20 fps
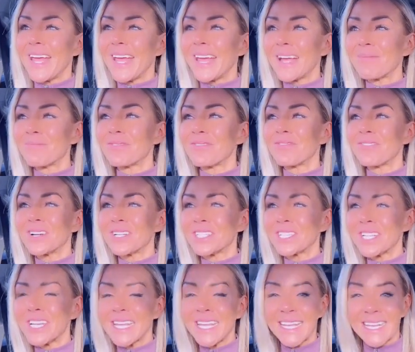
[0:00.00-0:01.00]
Okay, I'm
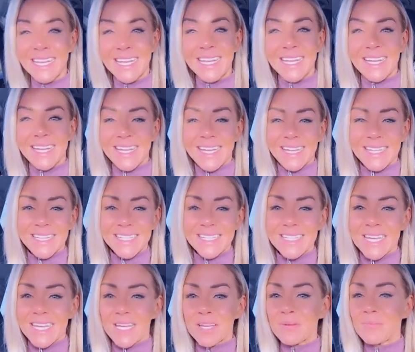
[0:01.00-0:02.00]
crushing it in the
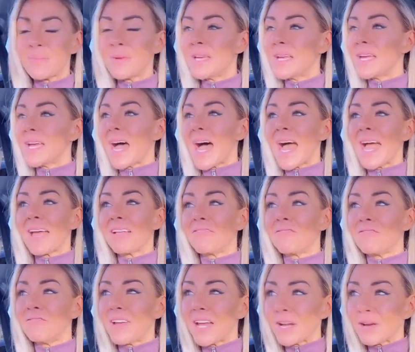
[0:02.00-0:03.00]
gym. I
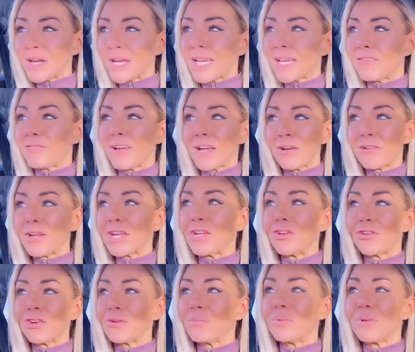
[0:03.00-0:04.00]
had very very
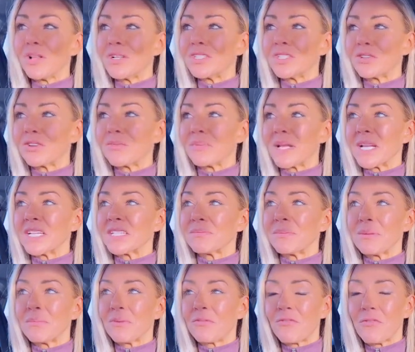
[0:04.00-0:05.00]
good blood sugar
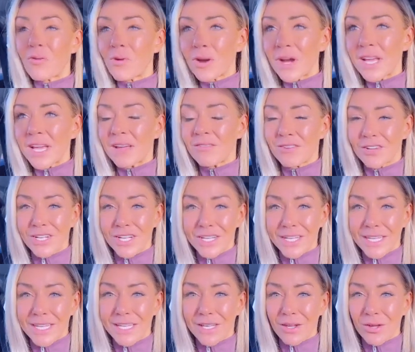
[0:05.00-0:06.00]
management before I ever
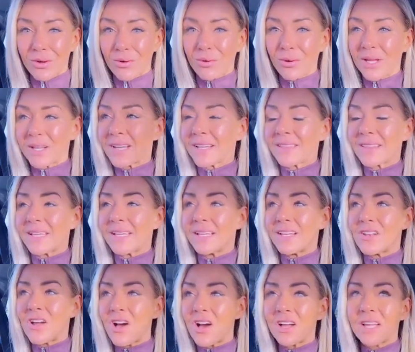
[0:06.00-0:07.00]
did keto, and I
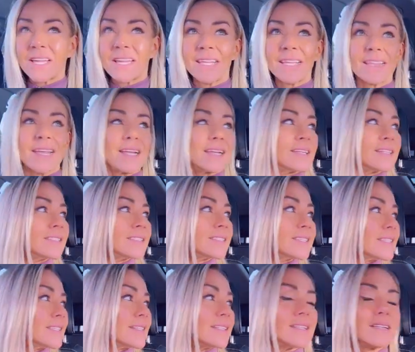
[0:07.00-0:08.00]
think not getting that
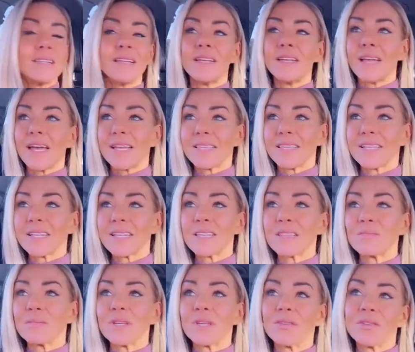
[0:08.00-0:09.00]
insulin at the end
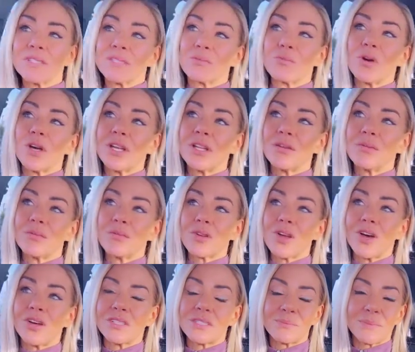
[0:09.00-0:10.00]
of the meal is what
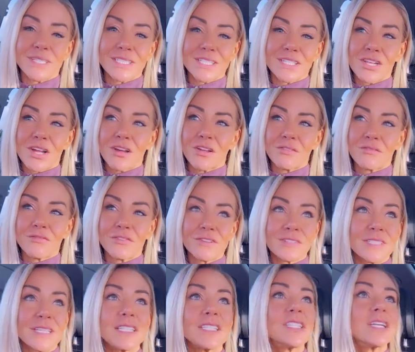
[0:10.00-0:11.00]
caused me to not
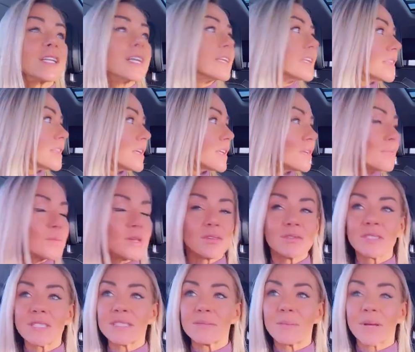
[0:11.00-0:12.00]
feel satiated at the end of
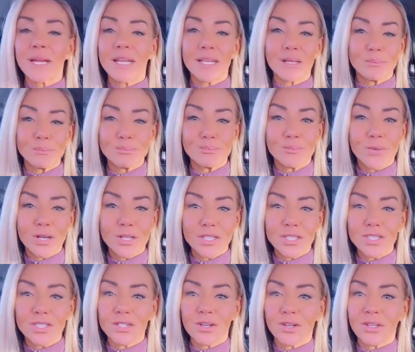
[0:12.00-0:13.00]
meals. Is my
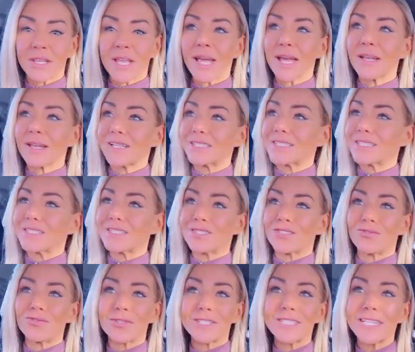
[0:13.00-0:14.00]
hunch on that because as
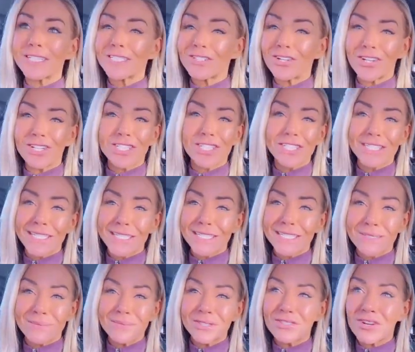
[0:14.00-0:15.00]
soon as I started just
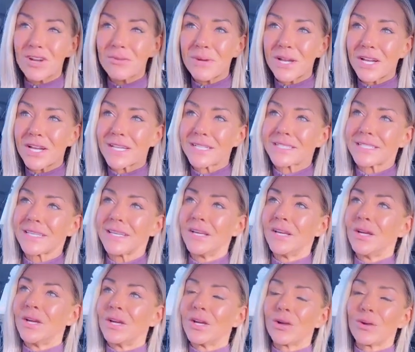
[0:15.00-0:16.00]
eating some strawberries
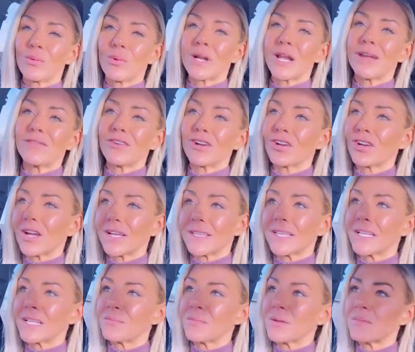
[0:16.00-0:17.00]
or whatever at
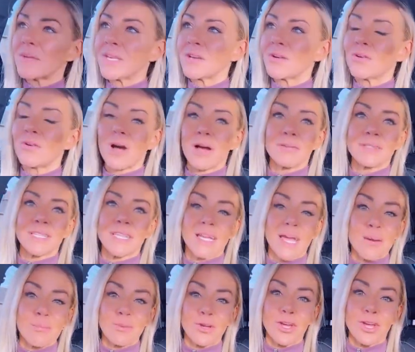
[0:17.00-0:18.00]
the end of my meal, I was
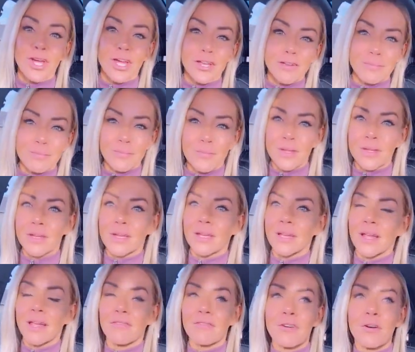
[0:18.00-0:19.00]
like, I'm good,
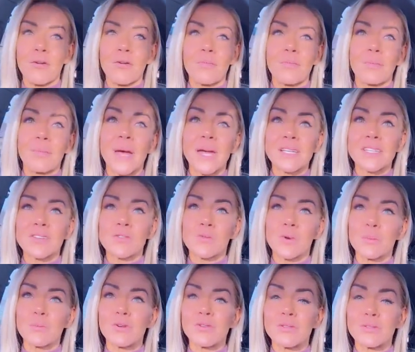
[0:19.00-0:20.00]
and I felt back to
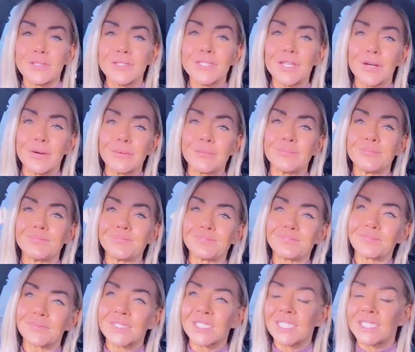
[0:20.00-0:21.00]
normal. So
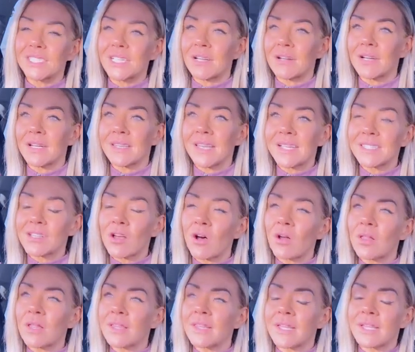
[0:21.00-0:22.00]
just sharing. That's
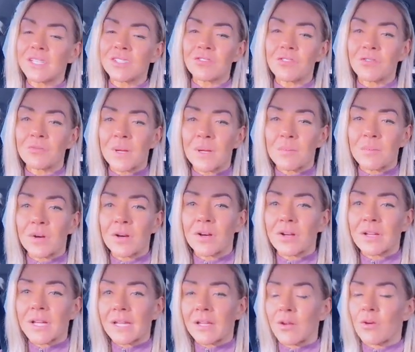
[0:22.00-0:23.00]
all in the intro of my
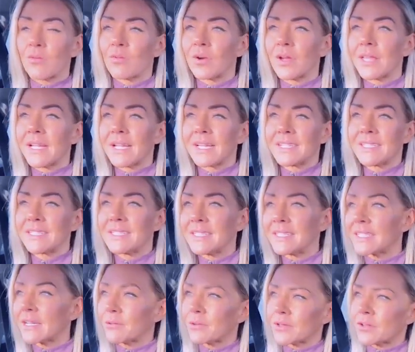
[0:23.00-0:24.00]
book. I go really into
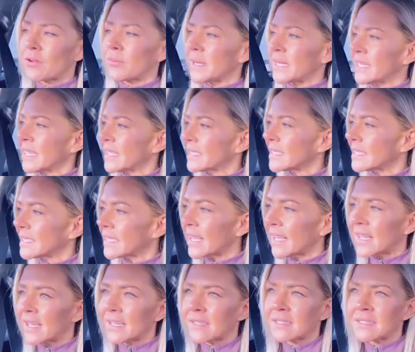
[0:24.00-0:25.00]
detail with all my DEXA
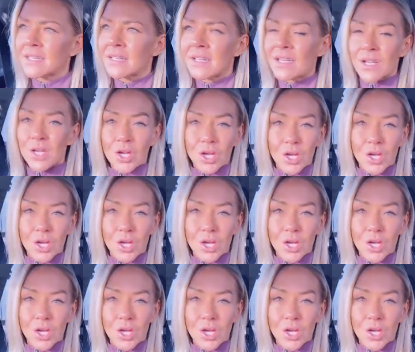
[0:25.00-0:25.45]
scans